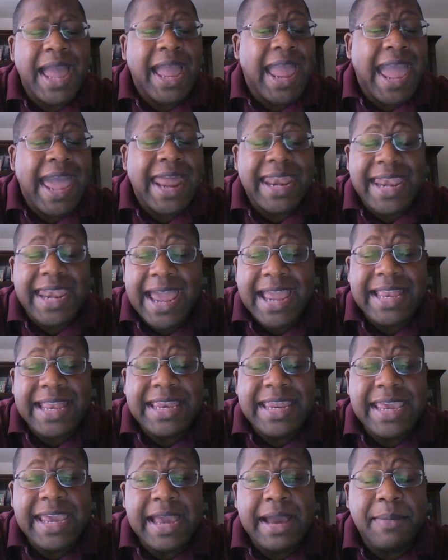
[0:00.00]
I had an
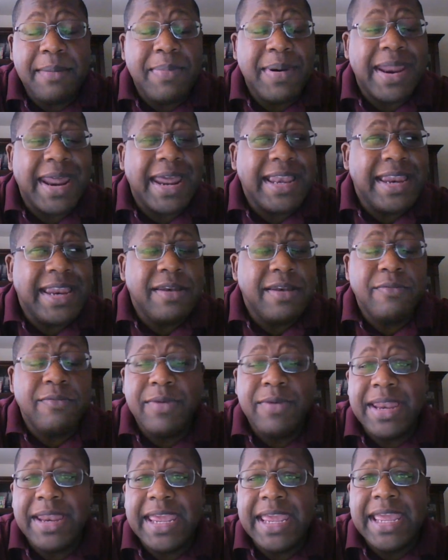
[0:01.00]
idea, but I didn't
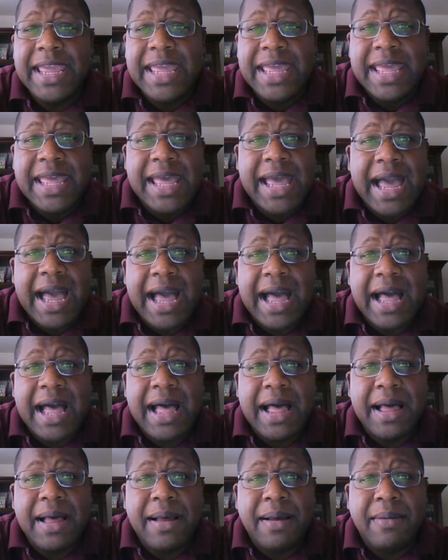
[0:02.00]
really
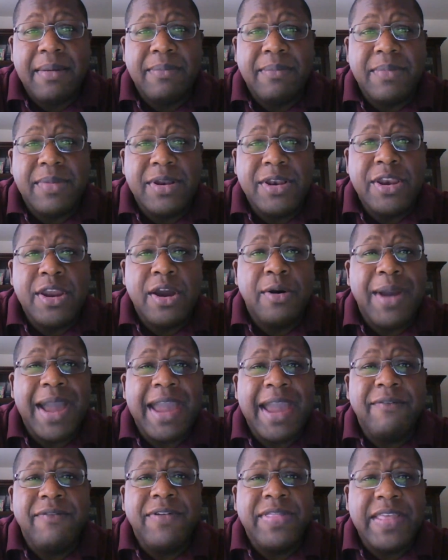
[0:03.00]
know
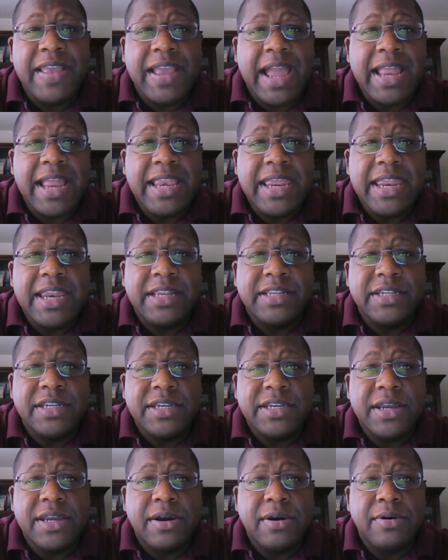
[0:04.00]
everything I needed to
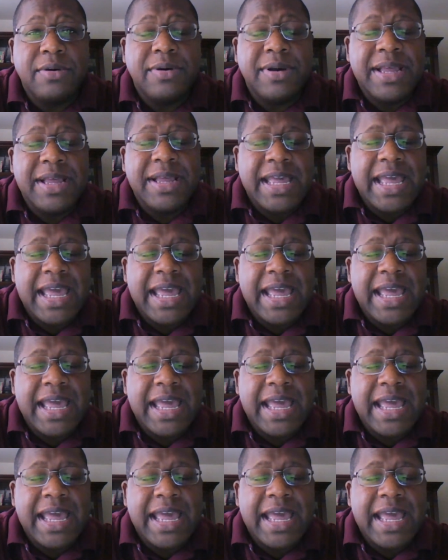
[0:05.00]
know